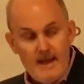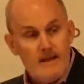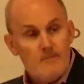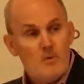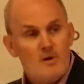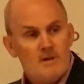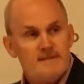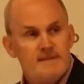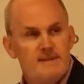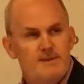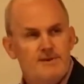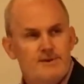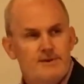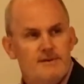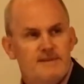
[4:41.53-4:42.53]
And whilst
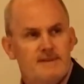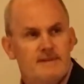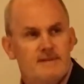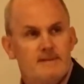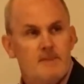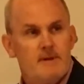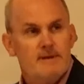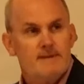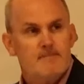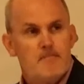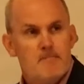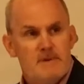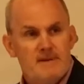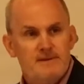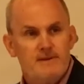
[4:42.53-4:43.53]
insurance is
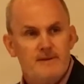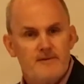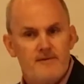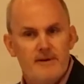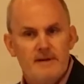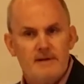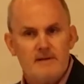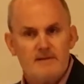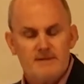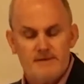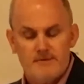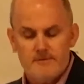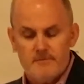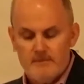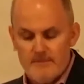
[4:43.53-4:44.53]
mission critical
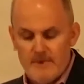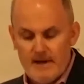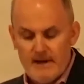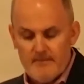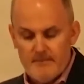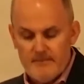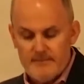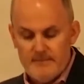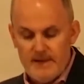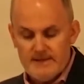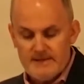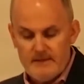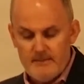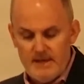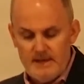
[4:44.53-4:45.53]
to
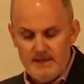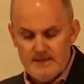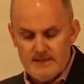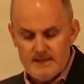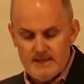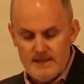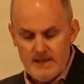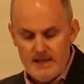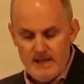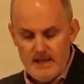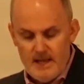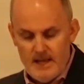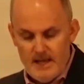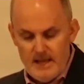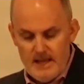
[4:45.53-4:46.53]
SMEs,
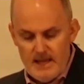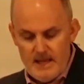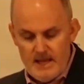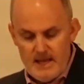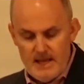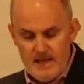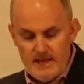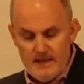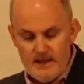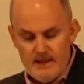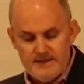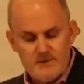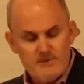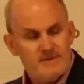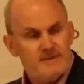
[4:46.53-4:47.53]

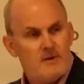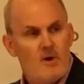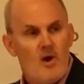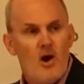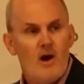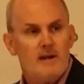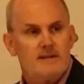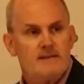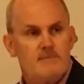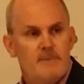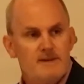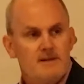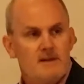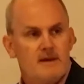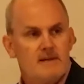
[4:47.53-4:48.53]
it's also a highly
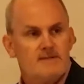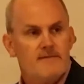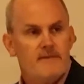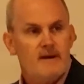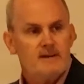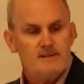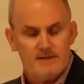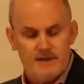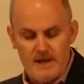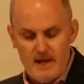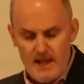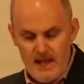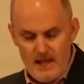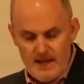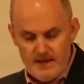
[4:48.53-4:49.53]
specialised function,
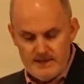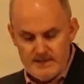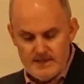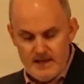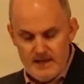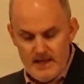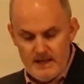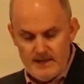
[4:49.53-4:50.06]
and